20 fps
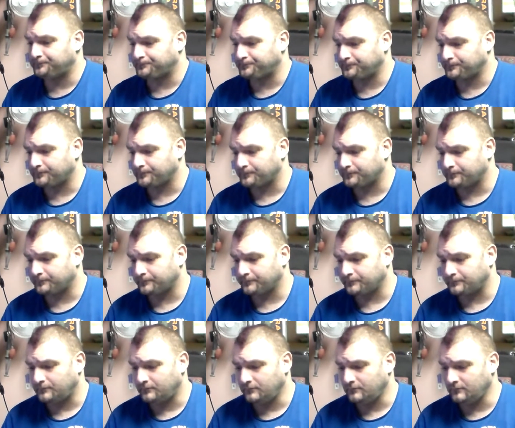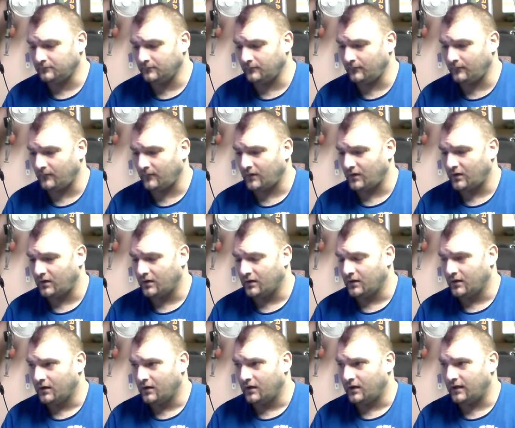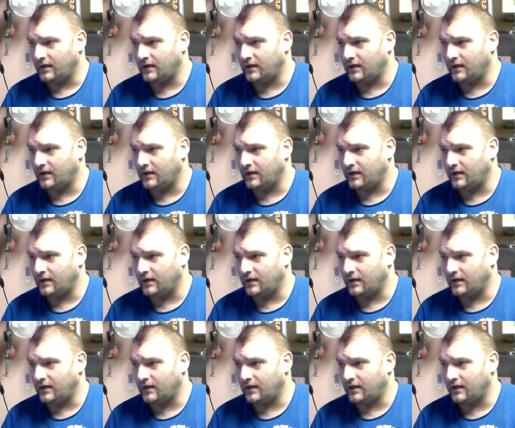[no speech]